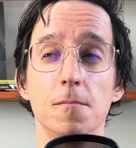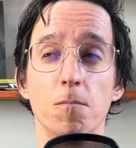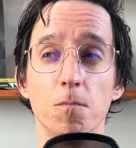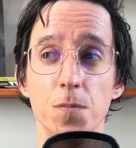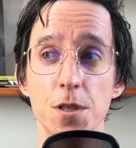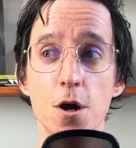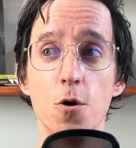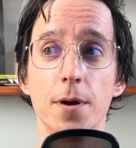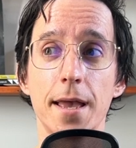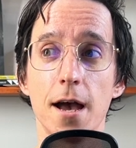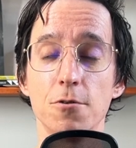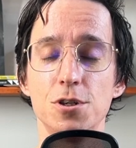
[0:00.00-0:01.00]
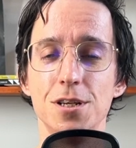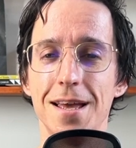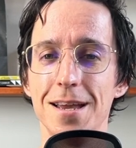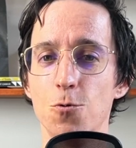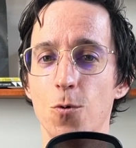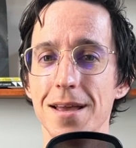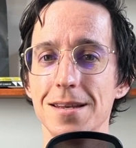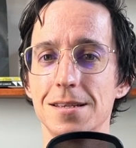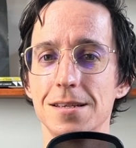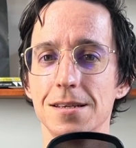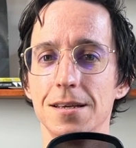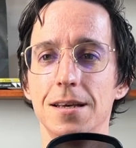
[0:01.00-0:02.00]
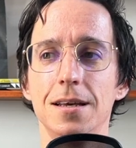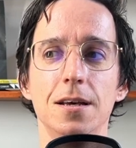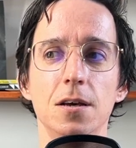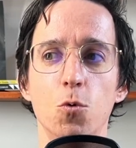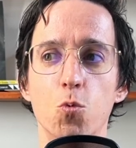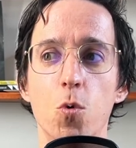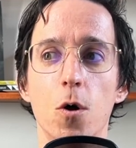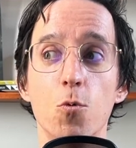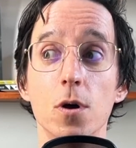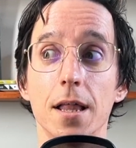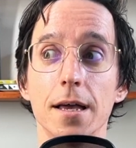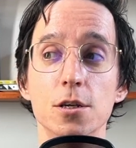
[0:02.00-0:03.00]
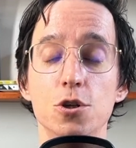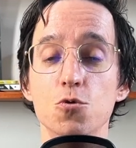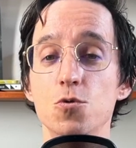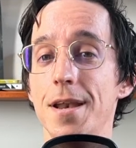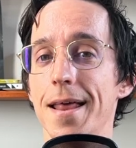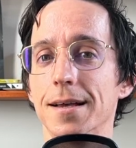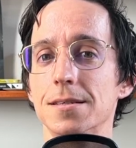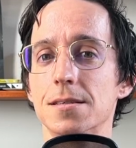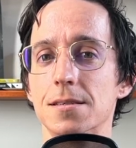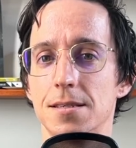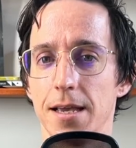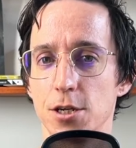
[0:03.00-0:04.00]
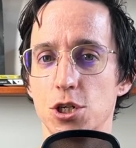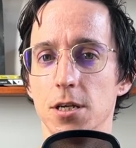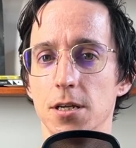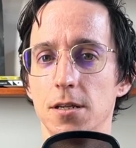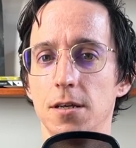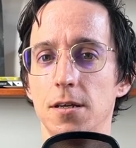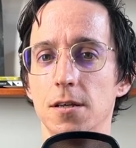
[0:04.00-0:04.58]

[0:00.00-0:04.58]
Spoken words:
Knowing how today went, what will I do next session